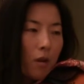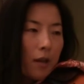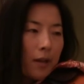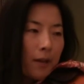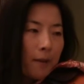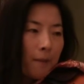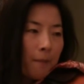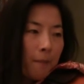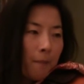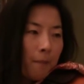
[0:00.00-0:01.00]

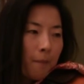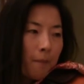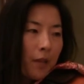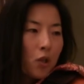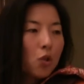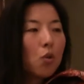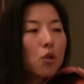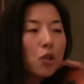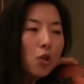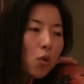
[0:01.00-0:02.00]
There's
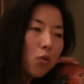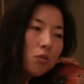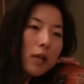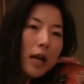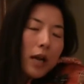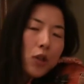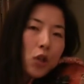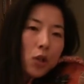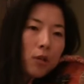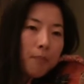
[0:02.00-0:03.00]
also
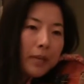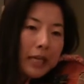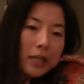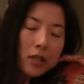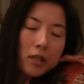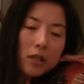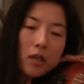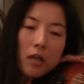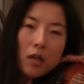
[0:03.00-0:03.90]
other piece